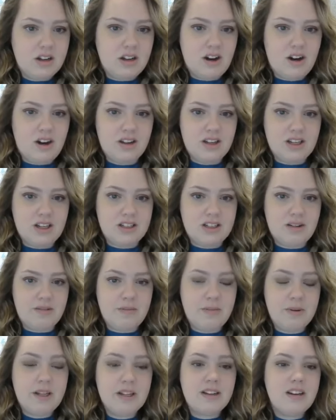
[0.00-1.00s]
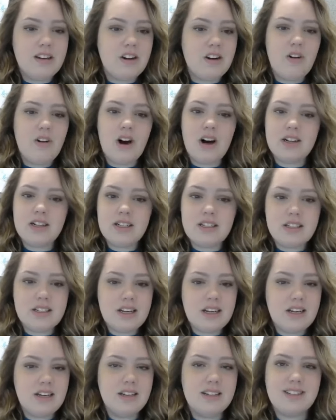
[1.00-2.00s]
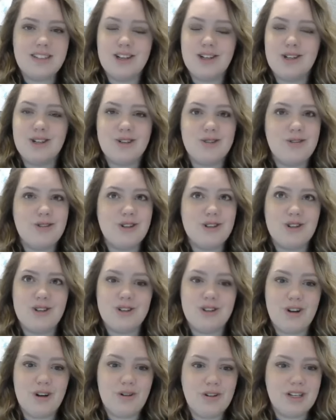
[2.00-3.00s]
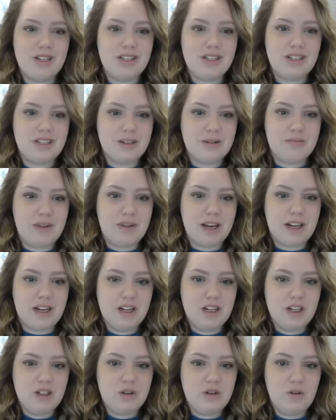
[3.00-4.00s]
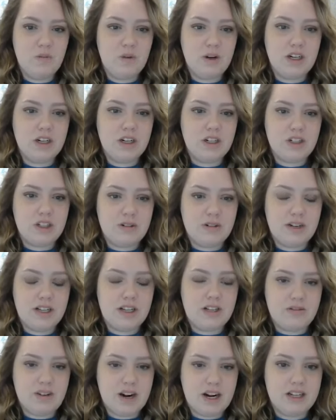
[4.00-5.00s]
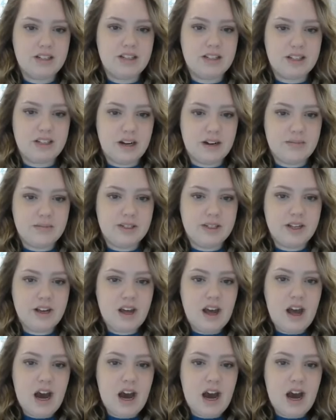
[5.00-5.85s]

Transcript: all the good stuff. But, honestly, sender scores are so easy to manage when you're doing the right steps.